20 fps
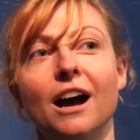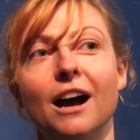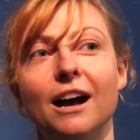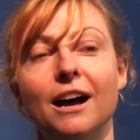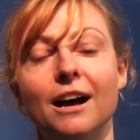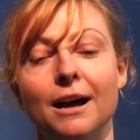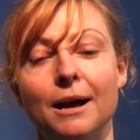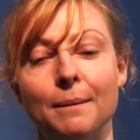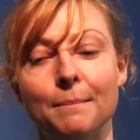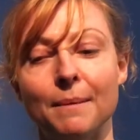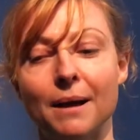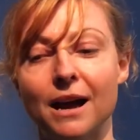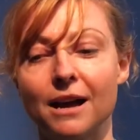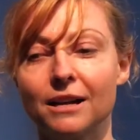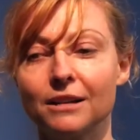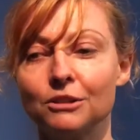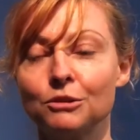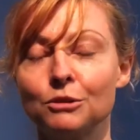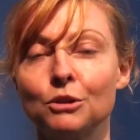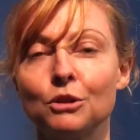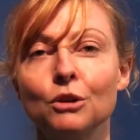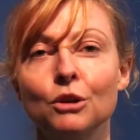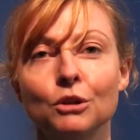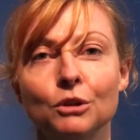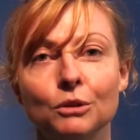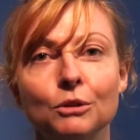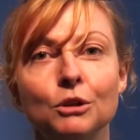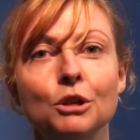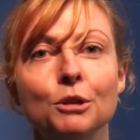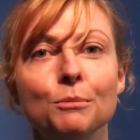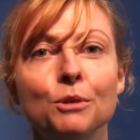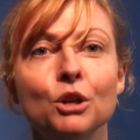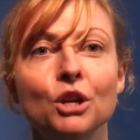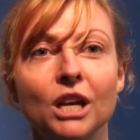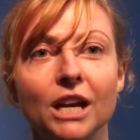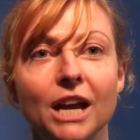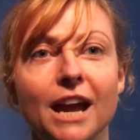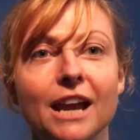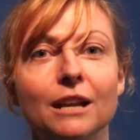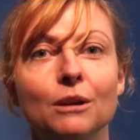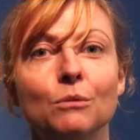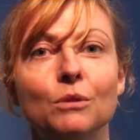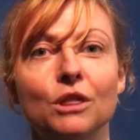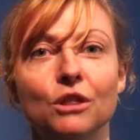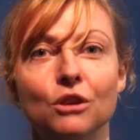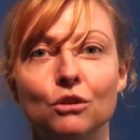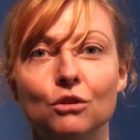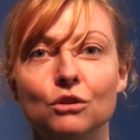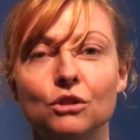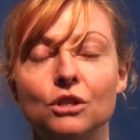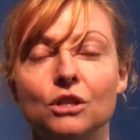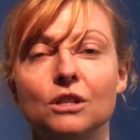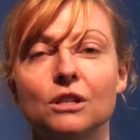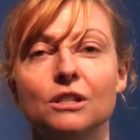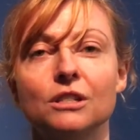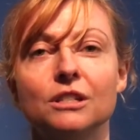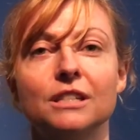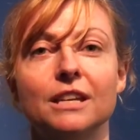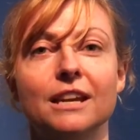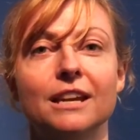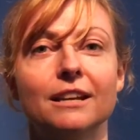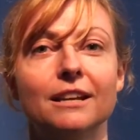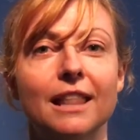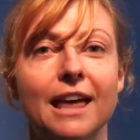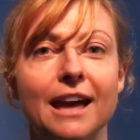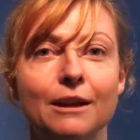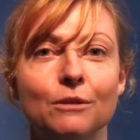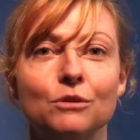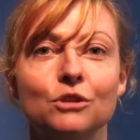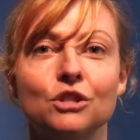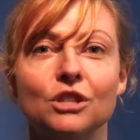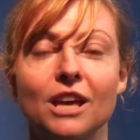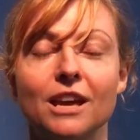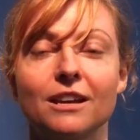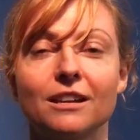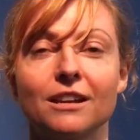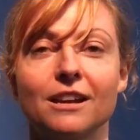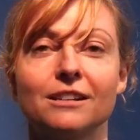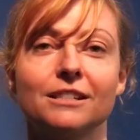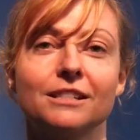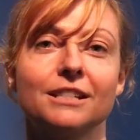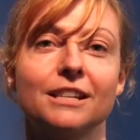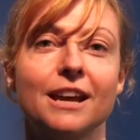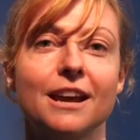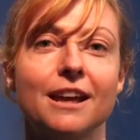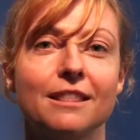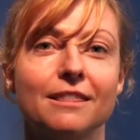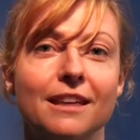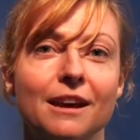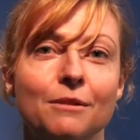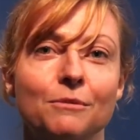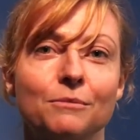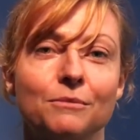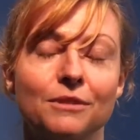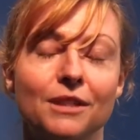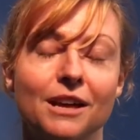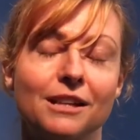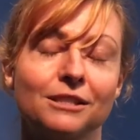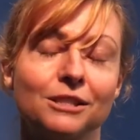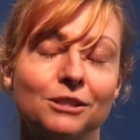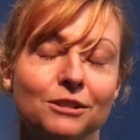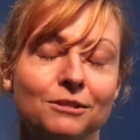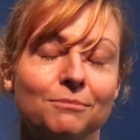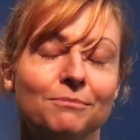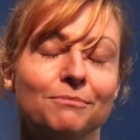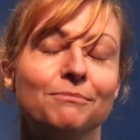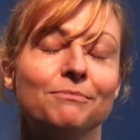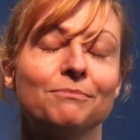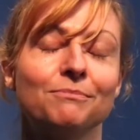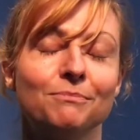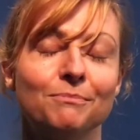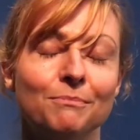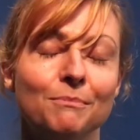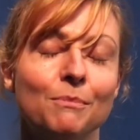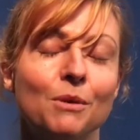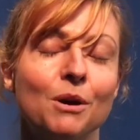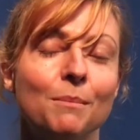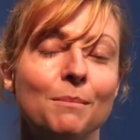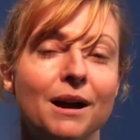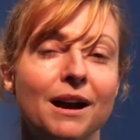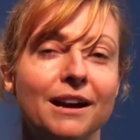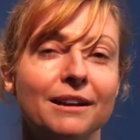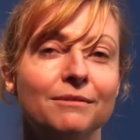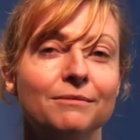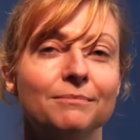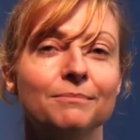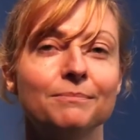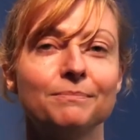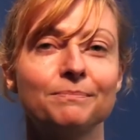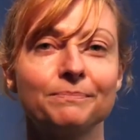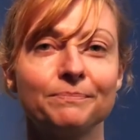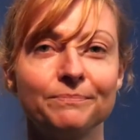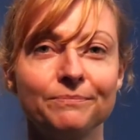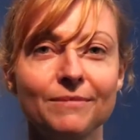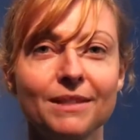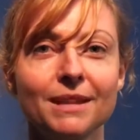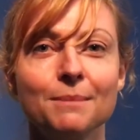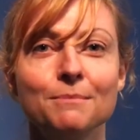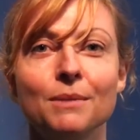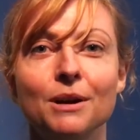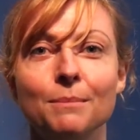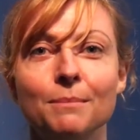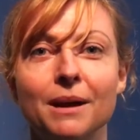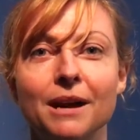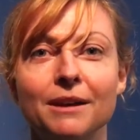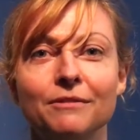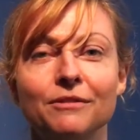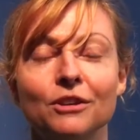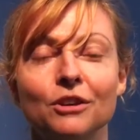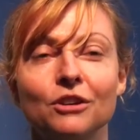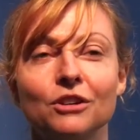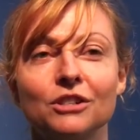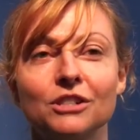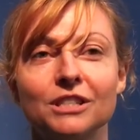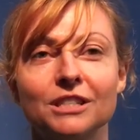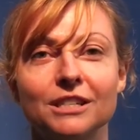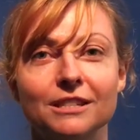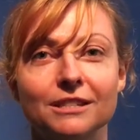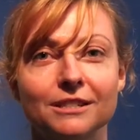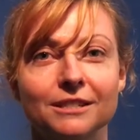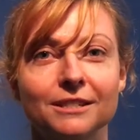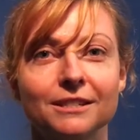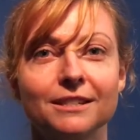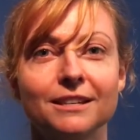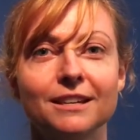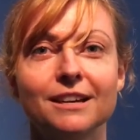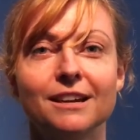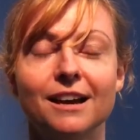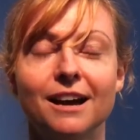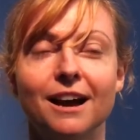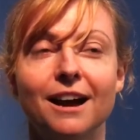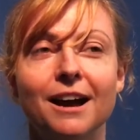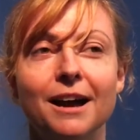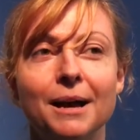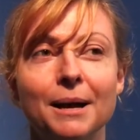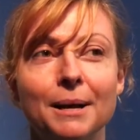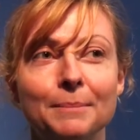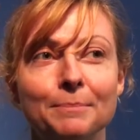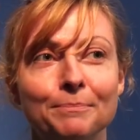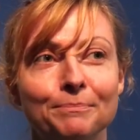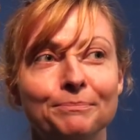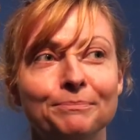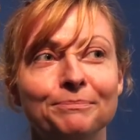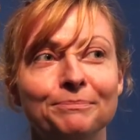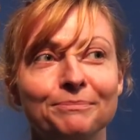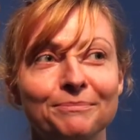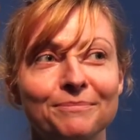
um, good communicating with users in language they can understand. That that's what my what my focus is. Um,